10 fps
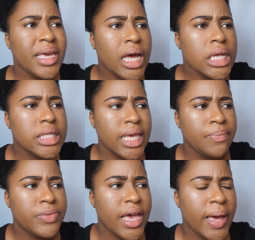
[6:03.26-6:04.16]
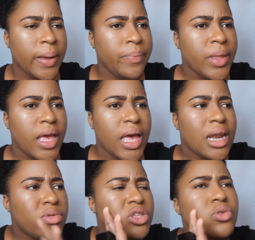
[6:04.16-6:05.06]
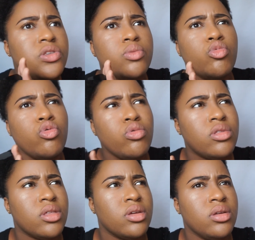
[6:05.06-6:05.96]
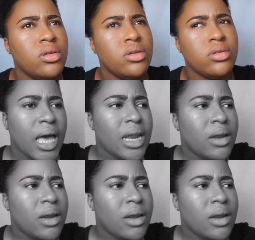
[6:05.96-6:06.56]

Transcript: at the same time, and it was so smooth. I